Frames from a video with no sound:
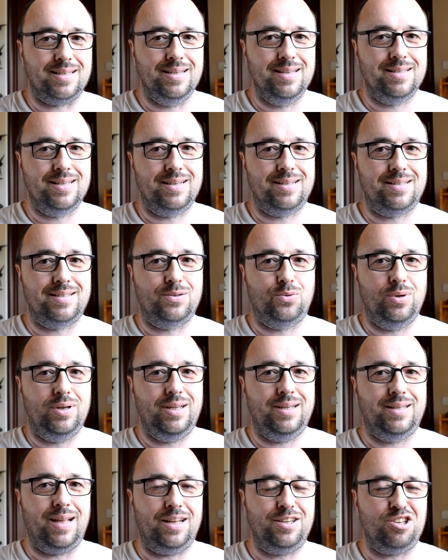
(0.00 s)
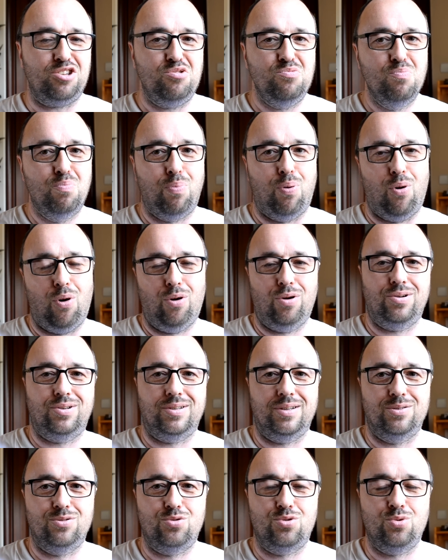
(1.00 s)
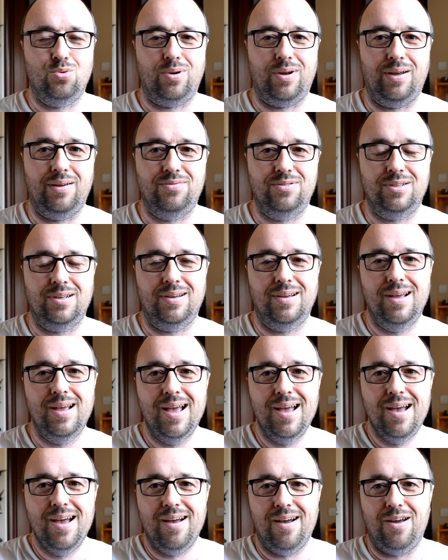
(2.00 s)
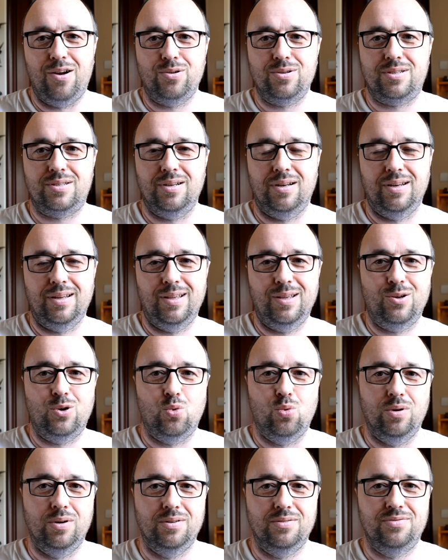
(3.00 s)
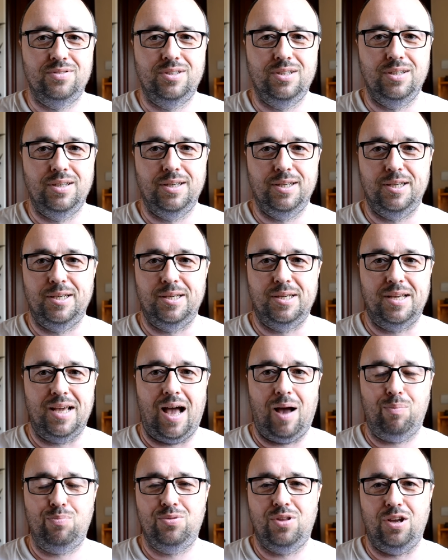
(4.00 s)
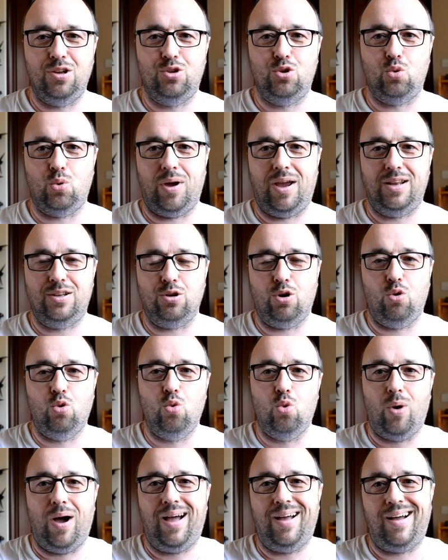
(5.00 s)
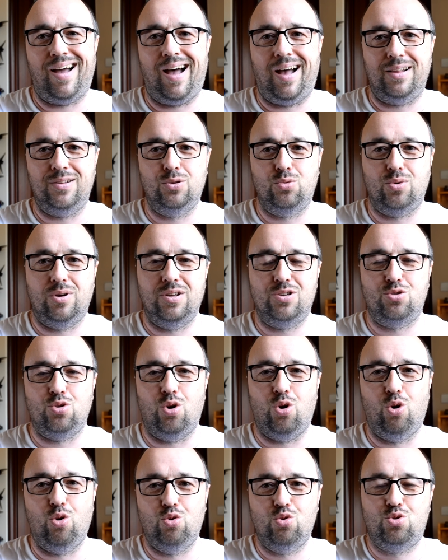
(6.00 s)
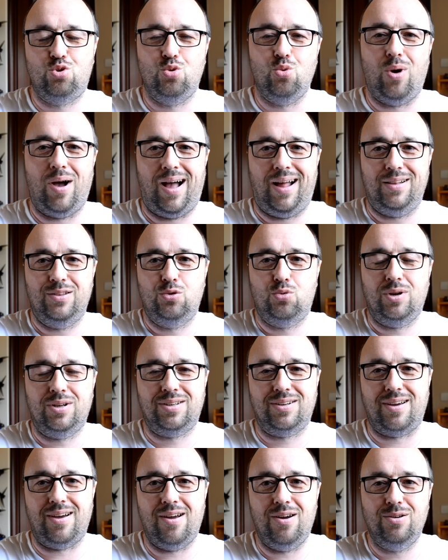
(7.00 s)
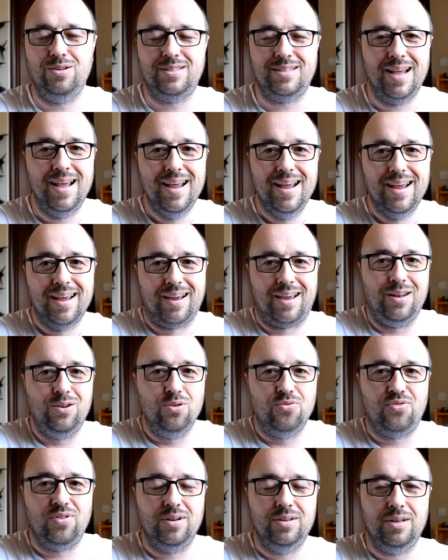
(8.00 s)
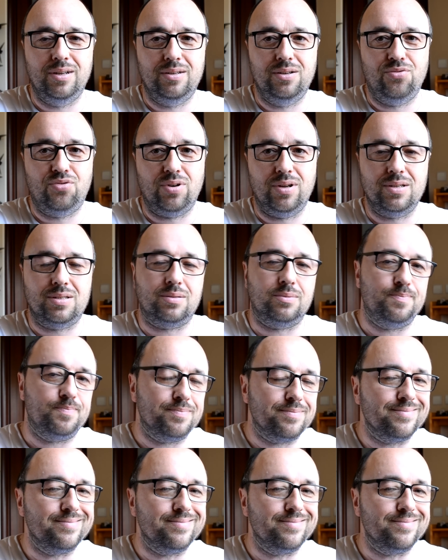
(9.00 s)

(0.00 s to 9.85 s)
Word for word: Is it really that important to have the RC link with the update rate or 100 or 200 Hertz? Can you feel the difference?